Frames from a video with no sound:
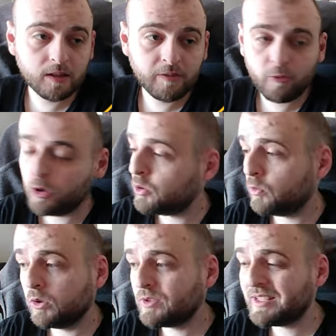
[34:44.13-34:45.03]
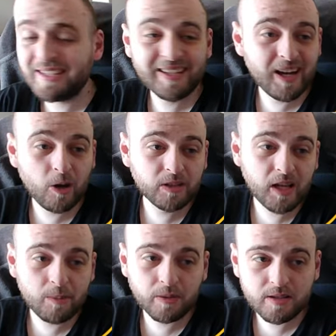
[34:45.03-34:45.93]
avoid. We'll see how it
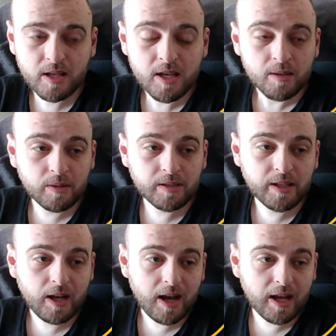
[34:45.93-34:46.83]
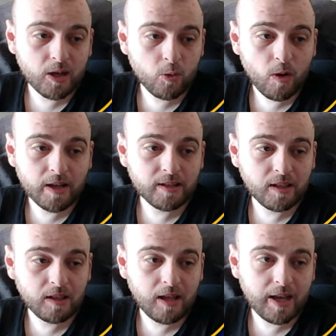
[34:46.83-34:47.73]
happens, but yeah, I quite
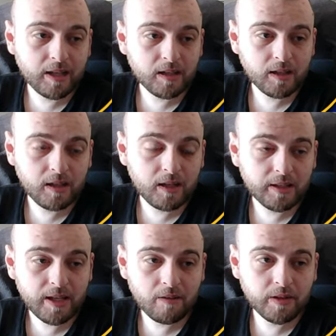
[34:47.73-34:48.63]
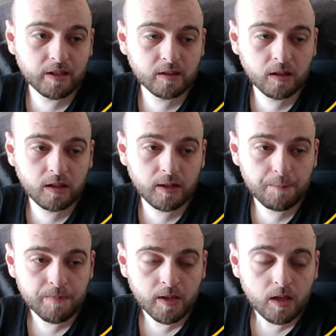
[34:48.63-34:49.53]
like having
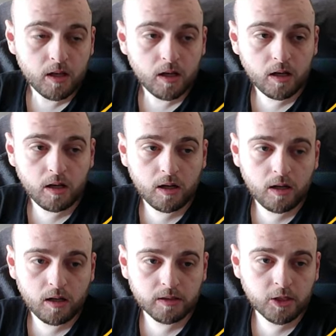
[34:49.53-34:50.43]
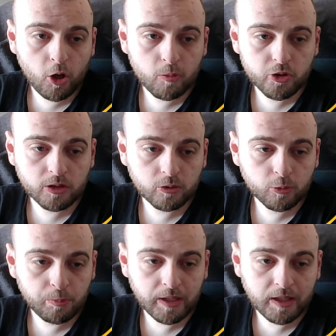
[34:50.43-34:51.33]
the the option
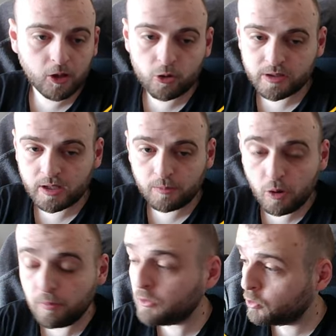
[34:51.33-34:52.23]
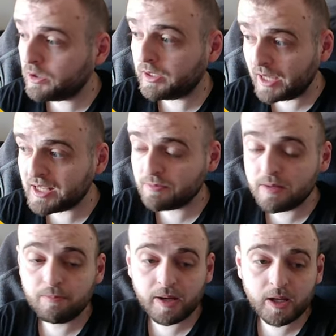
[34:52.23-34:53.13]
to pick Oscar Bob, who has
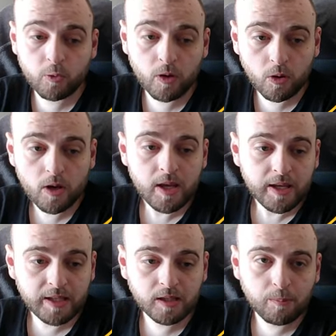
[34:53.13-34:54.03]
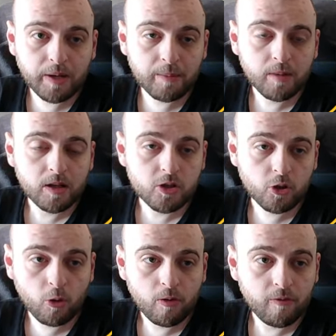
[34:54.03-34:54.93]
been playing well in the Prem so